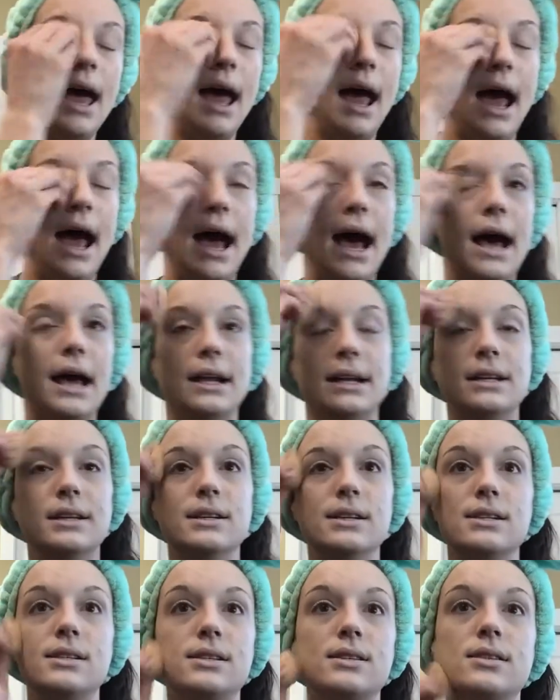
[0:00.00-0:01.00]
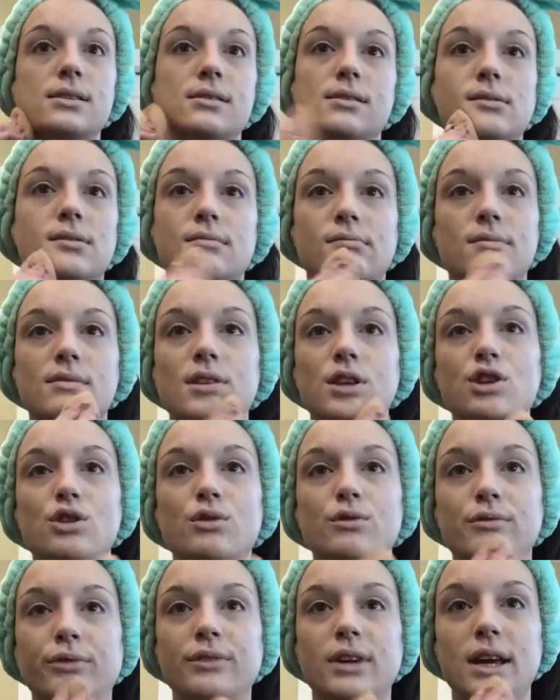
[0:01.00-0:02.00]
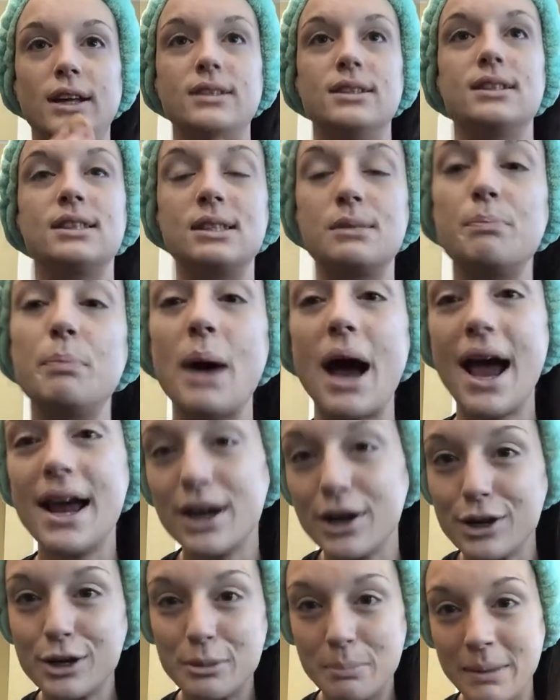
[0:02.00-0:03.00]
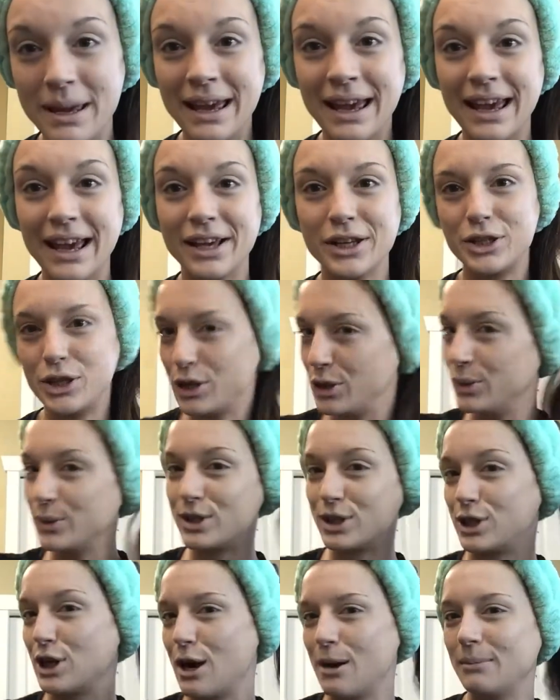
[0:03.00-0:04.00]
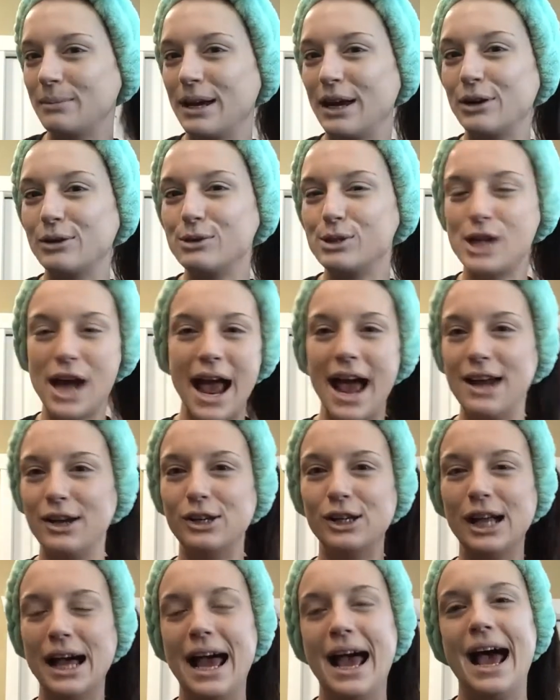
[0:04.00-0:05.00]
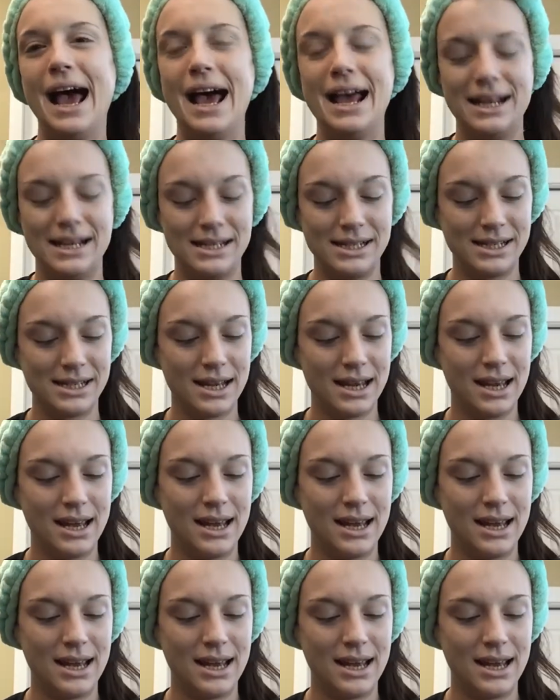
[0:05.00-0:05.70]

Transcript: And you've inspired me to start my own channel, and